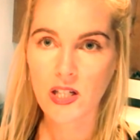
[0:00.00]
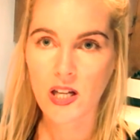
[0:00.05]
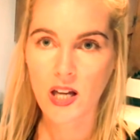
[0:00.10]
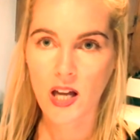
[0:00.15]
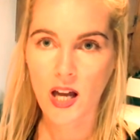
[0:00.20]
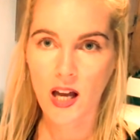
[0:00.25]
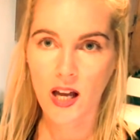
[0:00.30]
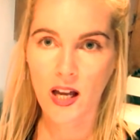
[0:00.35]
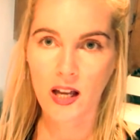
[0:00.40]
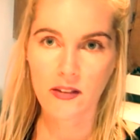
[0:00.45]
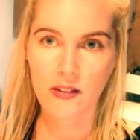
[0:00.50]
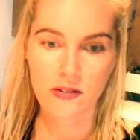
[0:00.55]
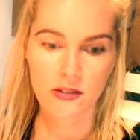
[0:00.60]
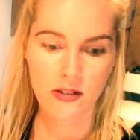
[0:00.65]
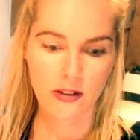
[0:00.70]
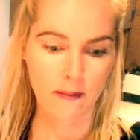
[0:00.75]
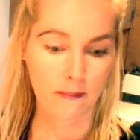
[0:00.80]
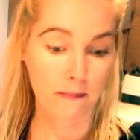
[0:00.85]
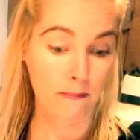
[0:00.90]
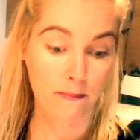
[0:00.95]
And
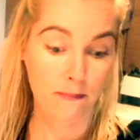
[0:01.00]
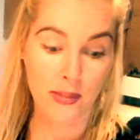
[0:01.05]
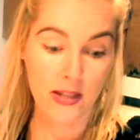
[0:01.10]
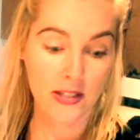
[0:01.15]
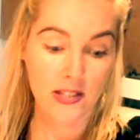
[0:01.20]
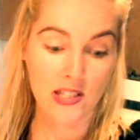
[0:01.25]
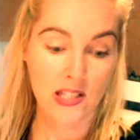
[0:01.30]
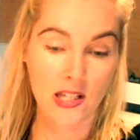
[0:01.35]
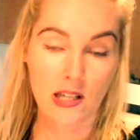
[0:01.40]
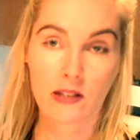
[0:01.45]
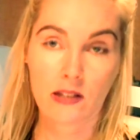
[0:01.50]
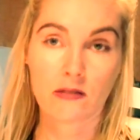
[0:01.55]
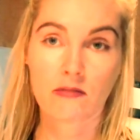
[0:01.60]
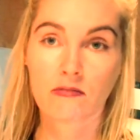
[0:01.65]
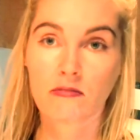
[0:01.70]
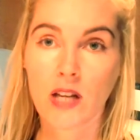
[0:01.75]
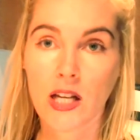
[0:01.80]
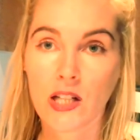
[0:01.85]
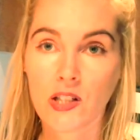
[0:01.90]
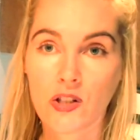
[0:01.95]
that's it.
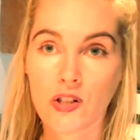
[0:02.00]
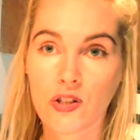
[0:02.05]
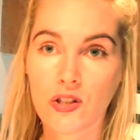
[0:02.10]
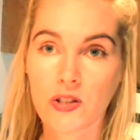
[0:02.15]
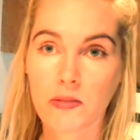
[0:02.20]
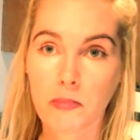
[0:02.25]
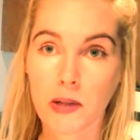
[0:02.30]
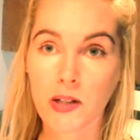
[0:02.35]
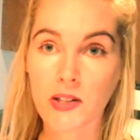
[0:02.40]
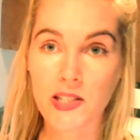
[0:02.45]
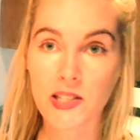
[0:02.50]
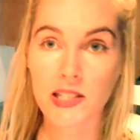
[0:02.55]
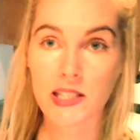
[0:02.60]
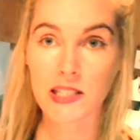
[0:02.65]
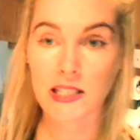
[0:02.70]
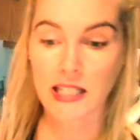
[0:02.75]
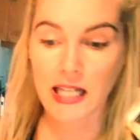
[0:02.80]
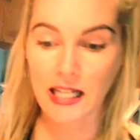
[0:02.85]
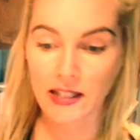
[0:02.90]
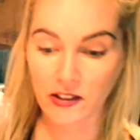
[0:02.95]
And you just buzz
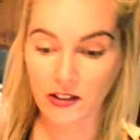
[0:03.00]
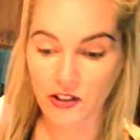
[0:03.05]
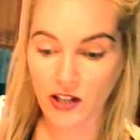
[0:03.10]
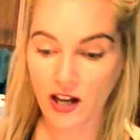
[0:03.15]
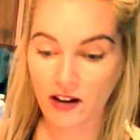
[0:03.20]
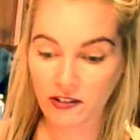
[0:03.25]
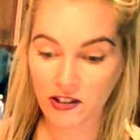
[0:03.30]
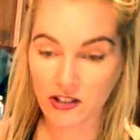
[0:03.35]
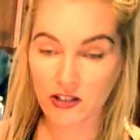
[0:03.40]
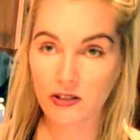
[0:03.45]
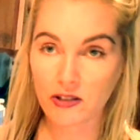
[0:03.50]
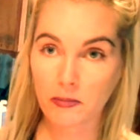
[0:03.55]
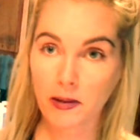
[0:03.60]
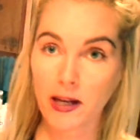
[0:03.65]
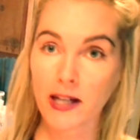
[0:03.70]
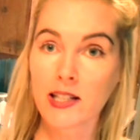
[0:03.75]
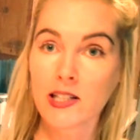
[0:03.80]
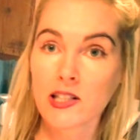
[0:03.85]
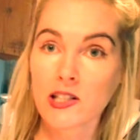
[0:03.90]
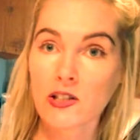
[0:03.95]
it, and then you have it as a
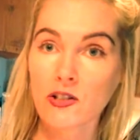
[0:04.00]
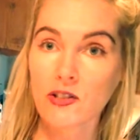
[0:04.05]
paste.